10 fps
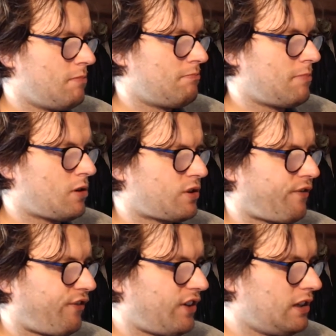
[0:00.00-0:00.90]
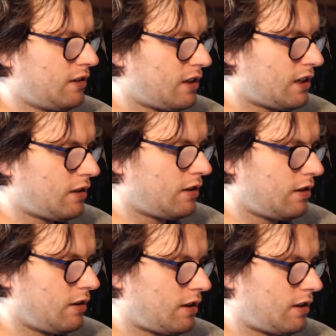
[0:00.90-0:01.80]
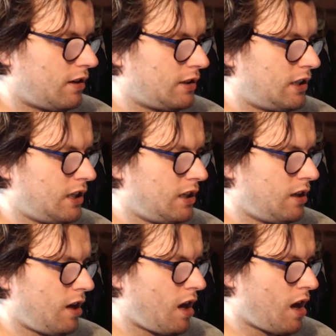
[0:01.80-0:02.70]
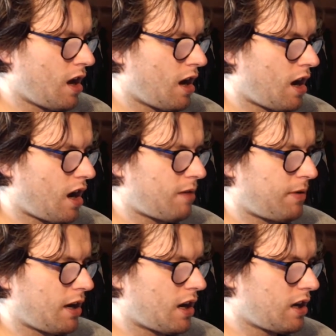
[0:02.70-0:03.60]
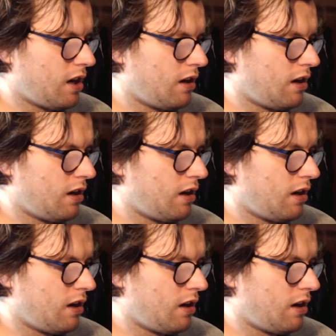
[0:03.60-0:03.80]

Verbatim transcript: Maltefina. D IPA.